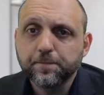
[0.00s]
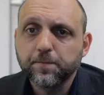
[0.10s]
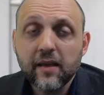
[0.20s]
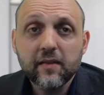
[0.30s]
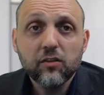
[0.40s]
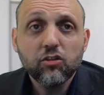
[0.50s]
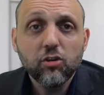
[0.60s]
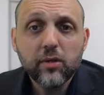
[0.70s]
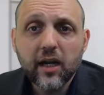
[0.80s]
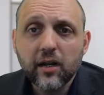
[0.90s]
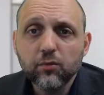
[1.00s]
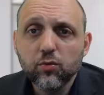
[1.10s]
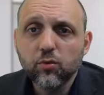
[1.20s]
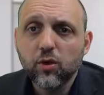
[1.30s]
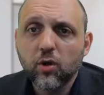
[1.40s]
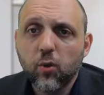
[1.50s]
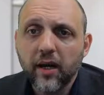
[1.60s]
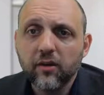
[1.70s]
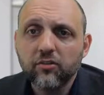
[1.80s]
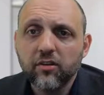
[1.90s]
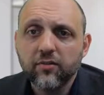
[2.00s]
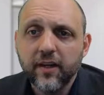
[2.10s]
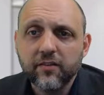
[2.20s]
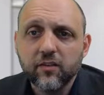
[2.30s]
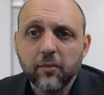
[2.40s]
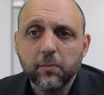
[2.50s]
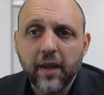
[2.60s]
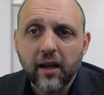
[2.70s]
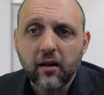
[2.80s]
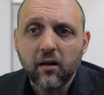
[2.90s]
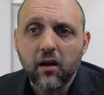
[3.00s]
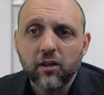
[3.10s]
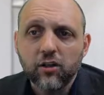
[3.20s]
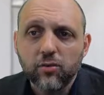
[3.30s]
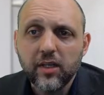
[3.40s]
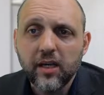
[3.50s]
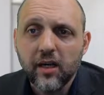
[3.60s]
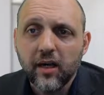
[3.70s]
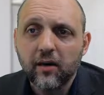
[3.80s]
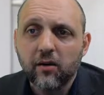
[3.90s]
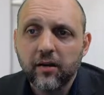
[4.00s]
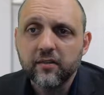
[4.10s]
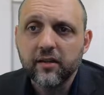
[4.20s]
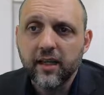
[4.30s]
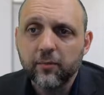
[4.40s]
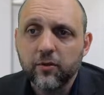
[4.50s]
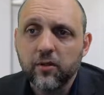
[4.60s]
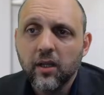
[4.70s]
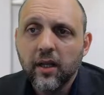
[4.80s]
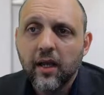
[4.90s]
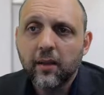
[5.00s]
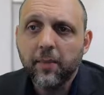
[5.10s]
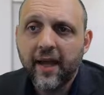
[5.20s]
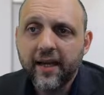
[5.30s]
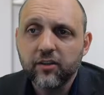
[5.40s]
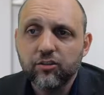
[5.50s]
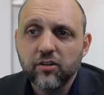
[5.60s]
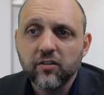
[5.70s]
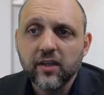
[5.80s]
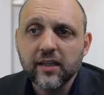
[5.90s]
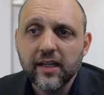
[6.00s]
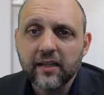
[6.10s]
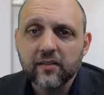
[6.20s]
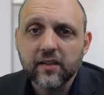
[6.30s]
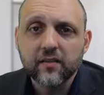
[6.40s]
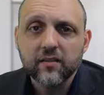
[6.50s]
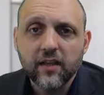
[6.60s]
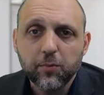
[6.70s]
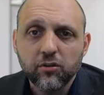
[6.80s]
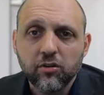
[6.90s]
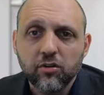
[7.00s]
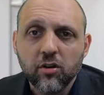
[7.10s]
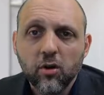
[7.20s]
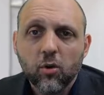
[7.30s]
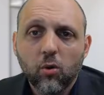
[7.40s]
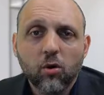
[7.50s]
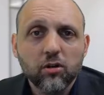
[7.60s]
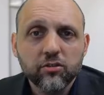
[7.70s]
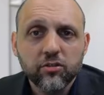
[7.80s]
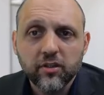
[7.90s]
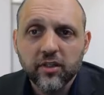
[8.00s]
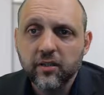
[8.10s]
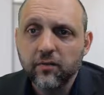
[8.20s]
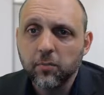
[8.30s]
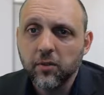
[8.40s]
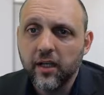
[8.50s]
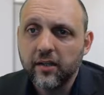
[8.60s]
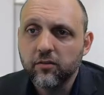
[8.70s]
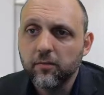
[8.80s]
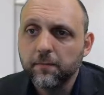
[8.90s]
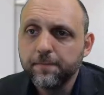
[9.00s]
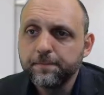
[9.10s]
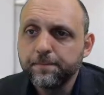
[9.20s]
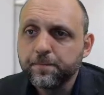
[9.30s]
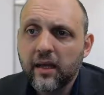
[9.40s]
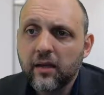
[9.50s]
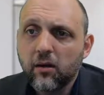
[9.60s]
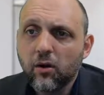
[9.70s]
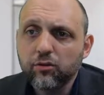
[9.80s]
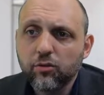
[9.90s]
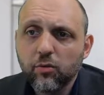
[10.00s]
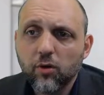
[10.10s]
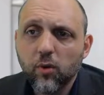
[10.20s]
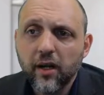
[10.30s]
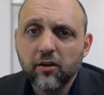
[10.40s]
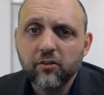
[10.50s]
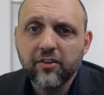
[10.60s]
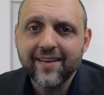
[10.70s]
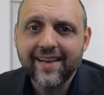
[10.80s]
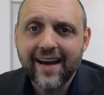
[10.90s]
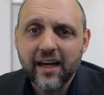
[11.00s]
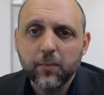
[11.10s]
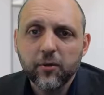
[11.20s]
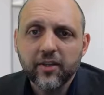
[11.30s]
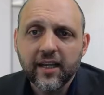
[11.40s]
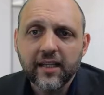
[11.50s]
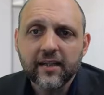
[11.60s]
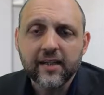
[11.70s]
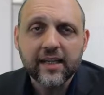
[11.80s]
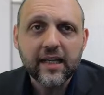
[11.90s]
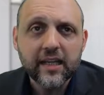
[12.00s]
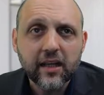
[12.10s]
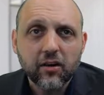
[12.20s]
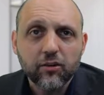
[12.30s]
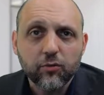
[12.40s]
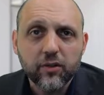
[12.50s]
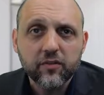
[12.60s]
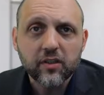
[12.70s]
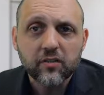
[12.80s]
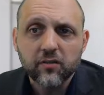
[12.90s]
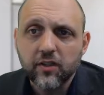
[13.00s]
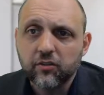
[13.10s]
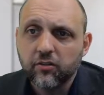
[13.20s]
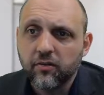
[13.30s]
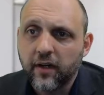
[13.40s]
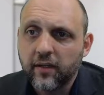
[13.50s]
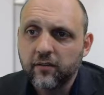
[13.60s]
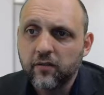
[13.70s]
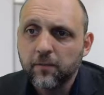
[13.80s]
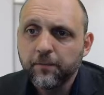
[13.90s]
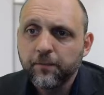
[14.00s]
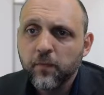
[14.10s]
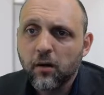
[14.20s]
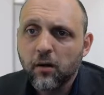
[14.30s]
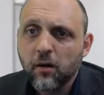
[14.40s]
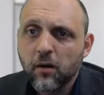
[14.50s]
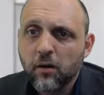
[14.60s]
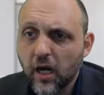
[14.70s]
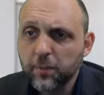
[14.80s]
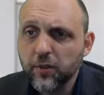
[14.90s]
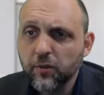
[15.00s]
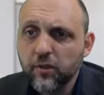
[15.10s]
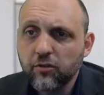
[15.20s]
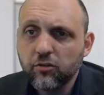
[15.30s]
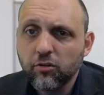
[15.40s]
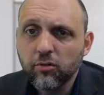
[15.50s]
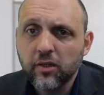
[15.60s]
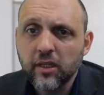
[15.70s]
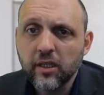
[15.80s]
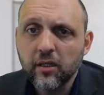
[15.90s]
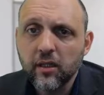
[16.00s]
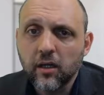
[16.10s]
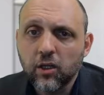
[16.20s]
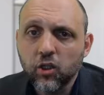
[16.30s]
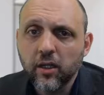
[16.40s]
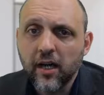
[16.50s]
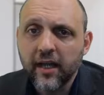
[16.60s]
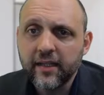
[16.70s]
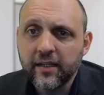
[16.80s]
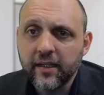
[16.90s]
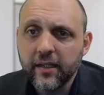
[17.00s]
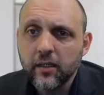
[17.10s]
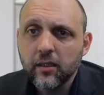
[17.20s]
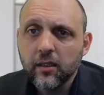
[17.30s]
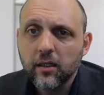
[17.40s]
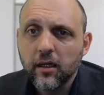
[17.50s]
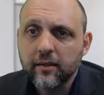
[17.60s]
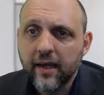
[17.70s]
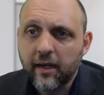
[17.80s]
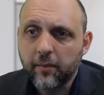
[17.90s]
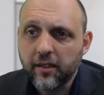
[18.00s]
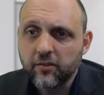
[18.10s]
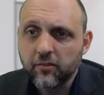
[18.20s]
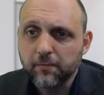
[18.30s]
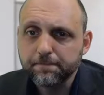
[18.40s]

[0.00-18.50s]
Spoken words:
And this UDI rule requires a device to bear a UDI on its label and packages unless an exception or alternative applies. And also requires that data pertaining to the key characteristics of each device are uploaded to the GUDID database.